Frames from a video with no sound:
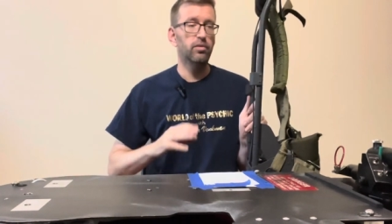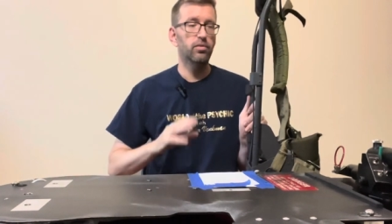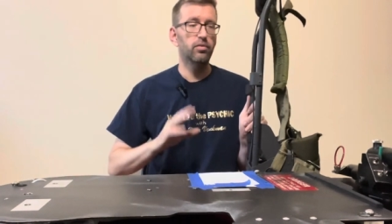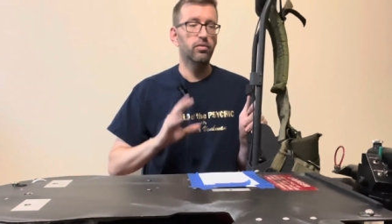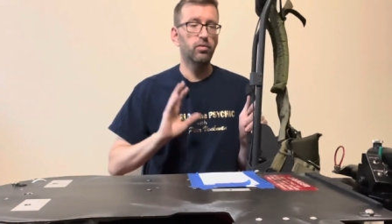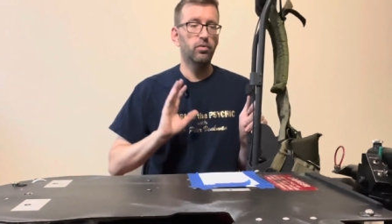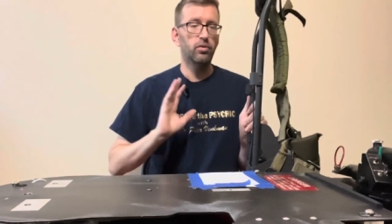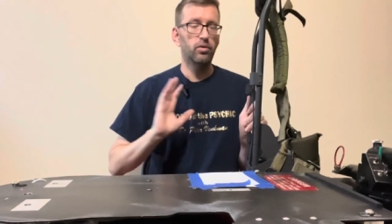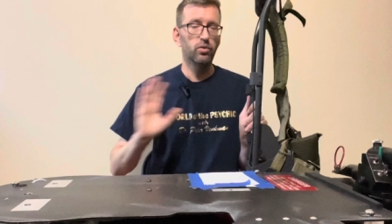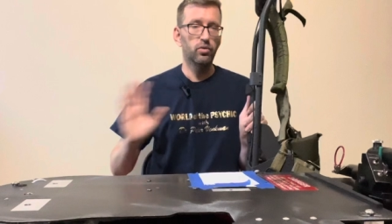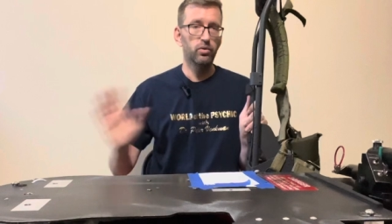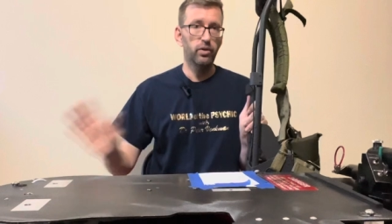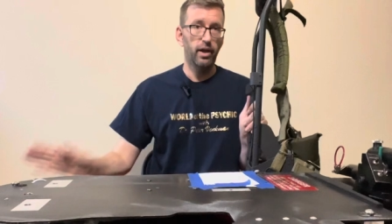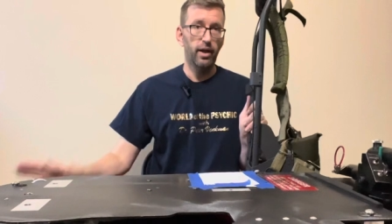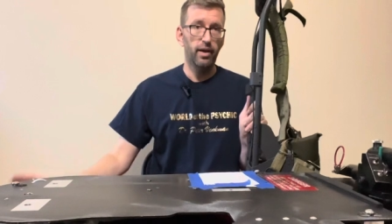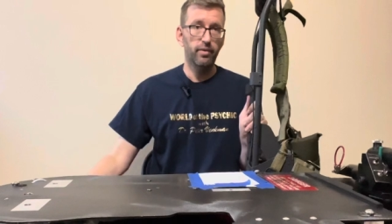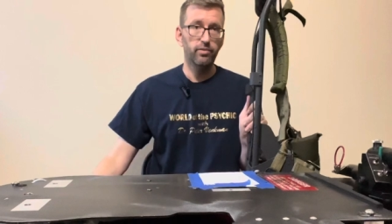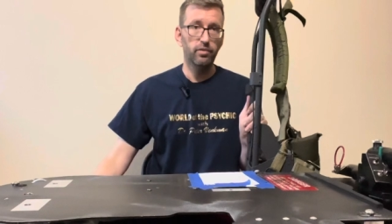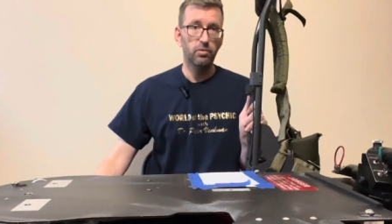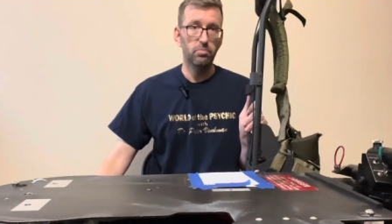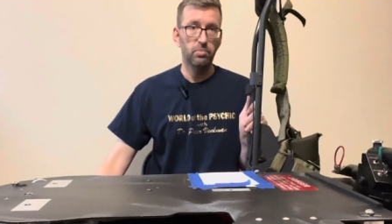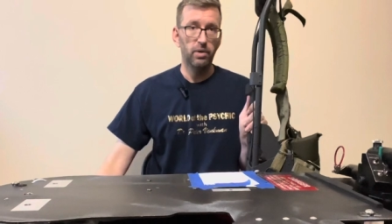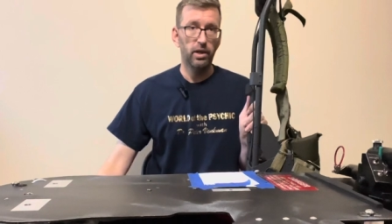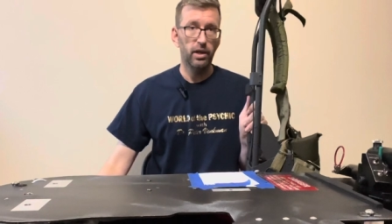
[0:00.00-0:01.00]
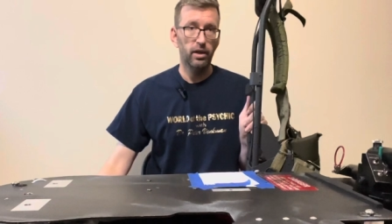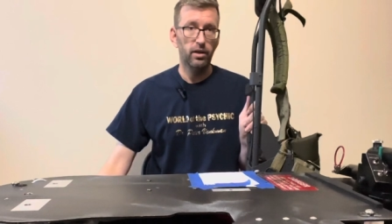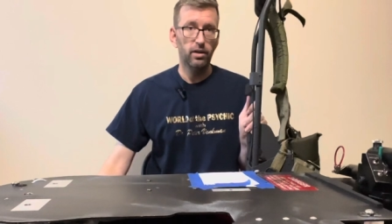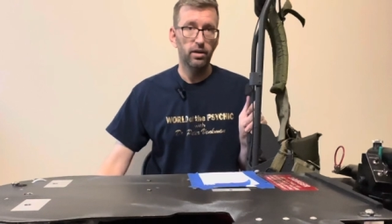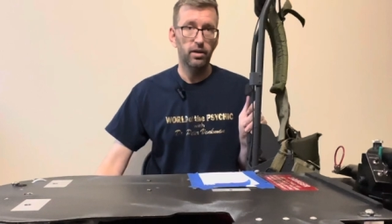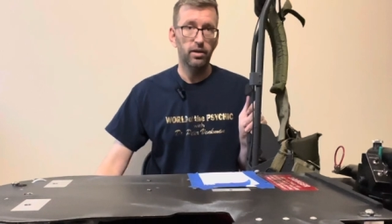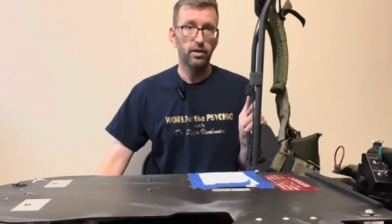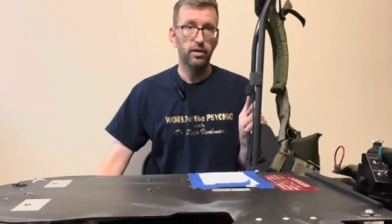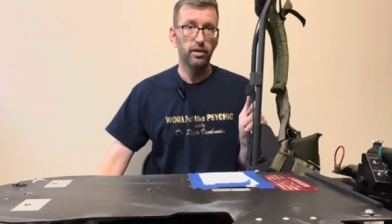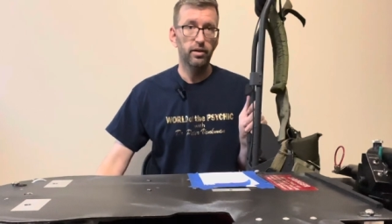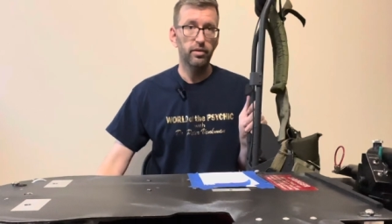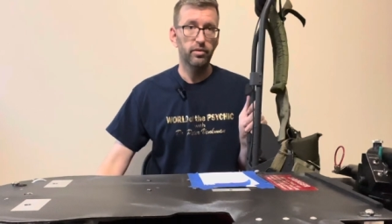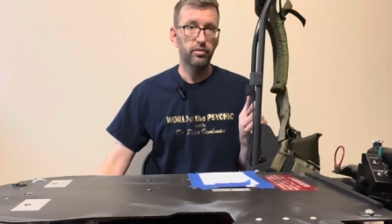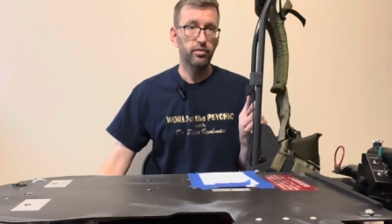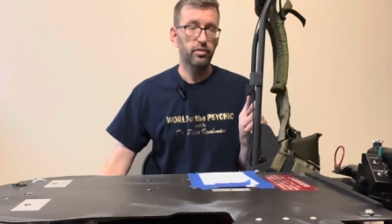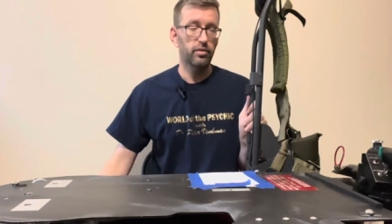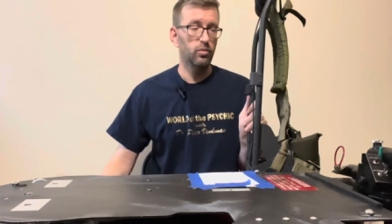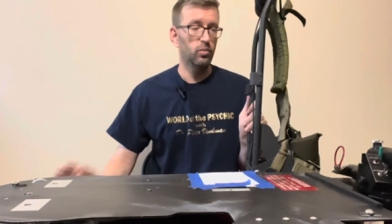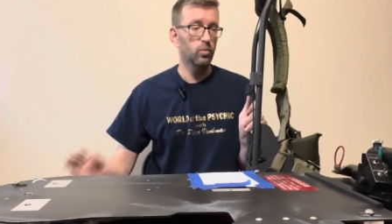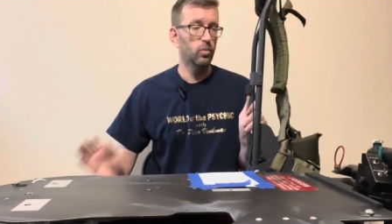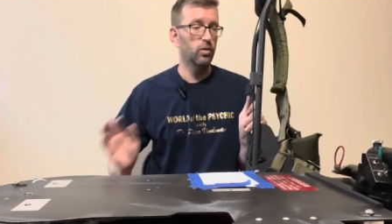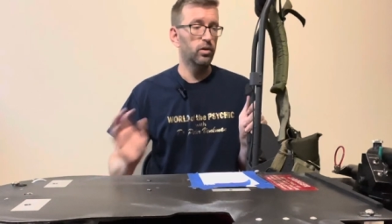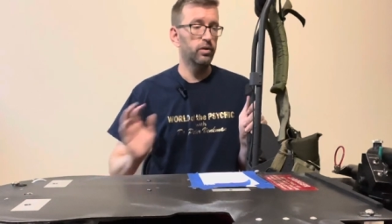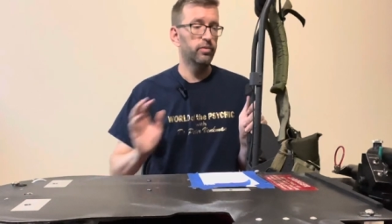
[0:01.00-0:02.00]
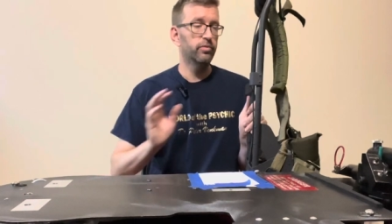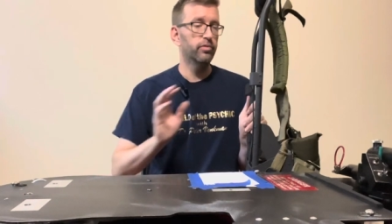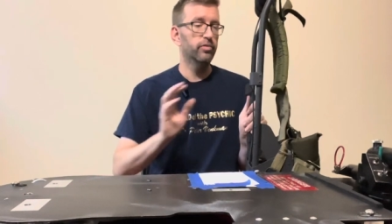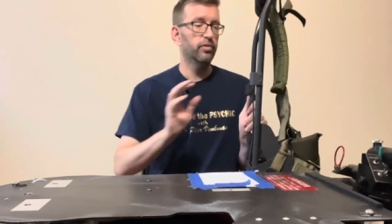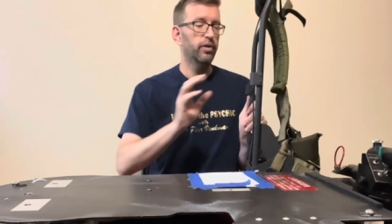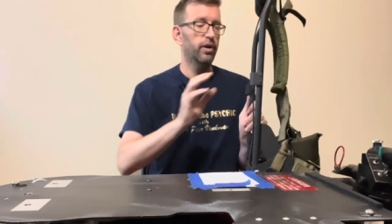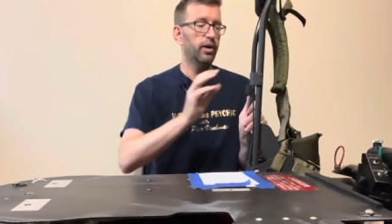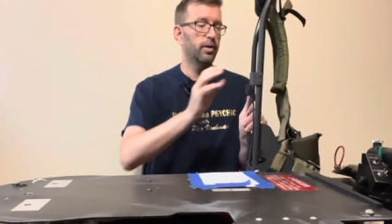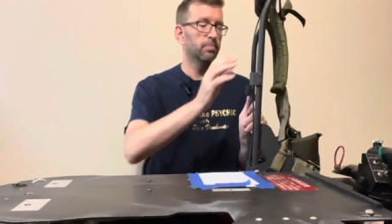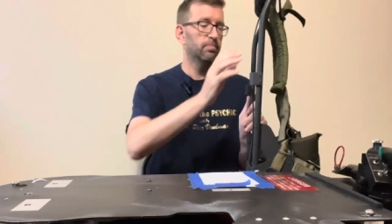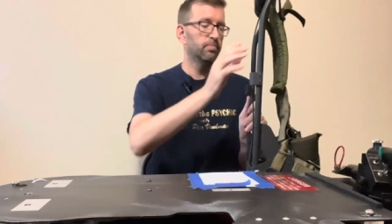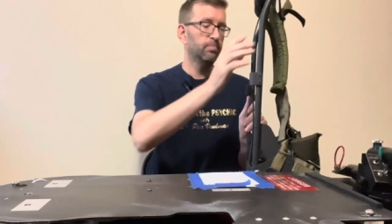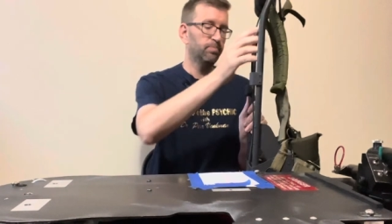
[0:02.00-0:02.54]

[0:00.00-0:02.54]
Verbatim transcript: So you don't have to paint LC1 frame.